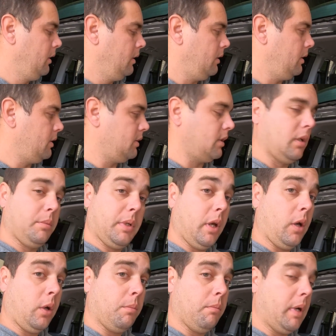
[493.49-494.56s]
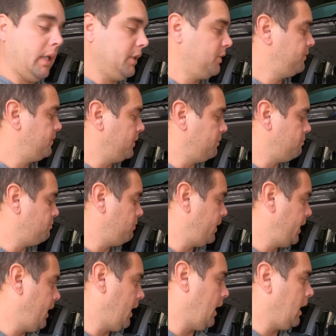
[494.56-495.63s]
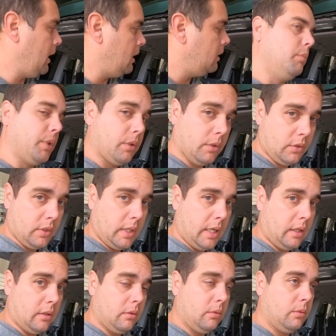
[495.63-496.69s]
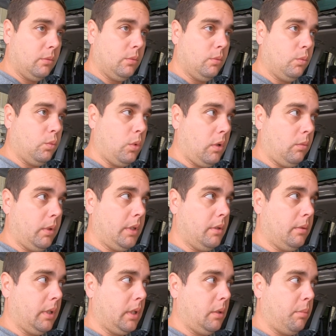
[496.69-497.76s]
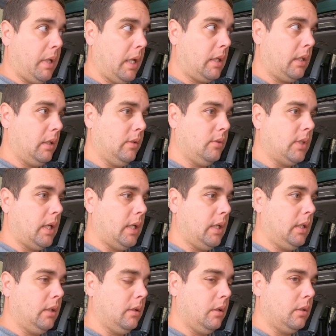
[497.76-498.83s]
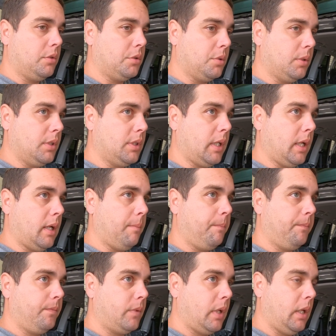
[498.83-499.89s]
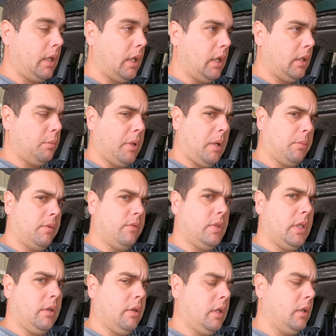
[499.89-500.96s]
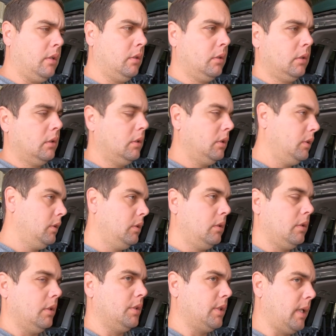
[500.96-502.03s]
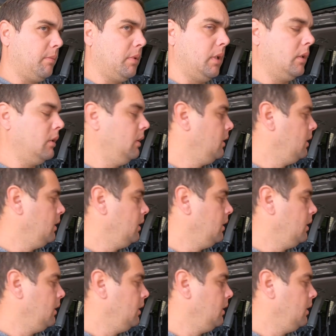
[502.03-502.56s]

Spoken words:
this is going to be home base for the rear. Because of that, what we're doing in the back is a load of drawers setup, aka Department of Interior, the same thing,